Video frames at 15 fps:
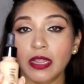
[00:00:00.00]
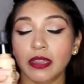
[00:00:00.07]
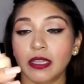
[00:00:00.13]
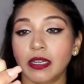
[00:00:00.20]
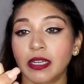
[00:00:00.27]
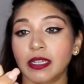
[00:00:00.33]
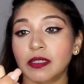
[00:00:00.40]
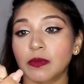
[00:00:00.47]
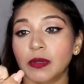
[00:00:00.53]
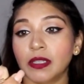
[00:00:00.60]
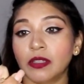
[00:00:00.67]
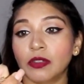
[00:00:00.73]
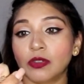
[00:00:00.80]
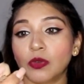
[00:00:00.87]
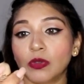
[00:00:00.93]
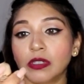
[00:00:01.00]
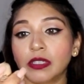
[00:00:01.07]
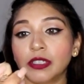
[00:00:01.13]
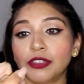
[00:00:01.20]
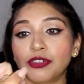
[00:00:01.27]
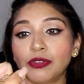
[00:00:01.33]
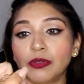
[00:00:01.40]
The NYX one, the Total
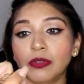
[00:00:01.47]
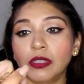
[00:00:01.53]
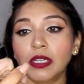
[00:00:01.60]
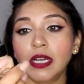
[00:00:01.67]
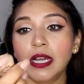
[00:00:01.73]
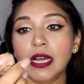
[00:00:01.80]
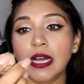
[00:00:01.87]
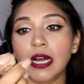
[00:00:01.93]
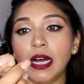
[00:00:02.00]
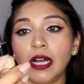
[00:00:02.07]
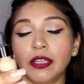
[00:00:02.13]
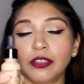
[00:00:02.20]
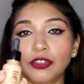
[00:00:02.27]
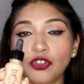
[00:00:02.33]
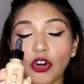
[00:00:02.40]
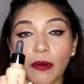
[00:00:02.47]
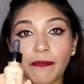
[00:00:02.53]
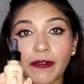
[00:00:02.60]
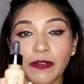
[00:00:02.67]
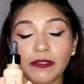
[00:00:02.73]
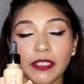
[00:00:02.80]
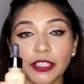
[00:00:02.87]
Control, the drop
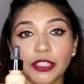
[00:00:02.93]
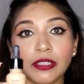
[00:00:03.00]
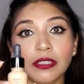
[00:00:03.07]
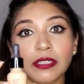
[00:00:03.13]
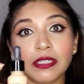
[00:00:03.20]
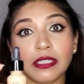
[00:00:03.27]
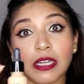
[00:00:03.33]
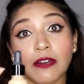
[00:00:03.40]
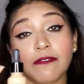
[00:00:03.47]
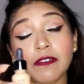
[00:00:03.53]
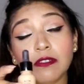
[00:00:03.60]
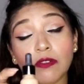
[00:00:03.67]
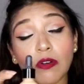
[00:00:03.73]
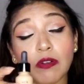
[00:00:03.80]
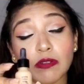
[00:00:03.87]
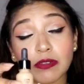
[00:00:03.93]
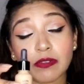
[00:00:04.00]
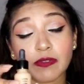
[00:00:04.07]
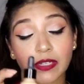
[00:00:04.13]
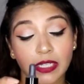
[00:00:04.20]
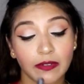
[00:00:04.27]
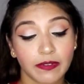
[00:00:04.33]
foundation. This stuff is also
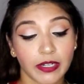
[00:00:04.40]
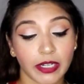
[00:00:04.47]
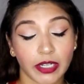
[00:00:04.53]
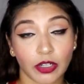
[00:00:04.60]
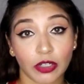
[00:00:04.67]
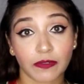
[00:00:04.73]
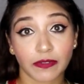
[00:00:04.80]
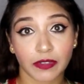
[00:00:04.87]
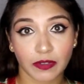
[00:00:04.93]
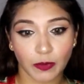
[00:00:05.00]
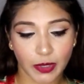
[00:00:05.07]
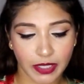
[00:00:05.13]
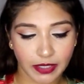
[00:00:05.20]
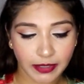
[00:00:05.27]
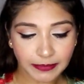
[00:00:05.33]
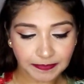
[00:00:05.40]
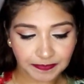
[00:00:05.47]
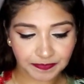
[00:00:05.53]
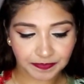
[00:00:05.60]
really very good for the weather.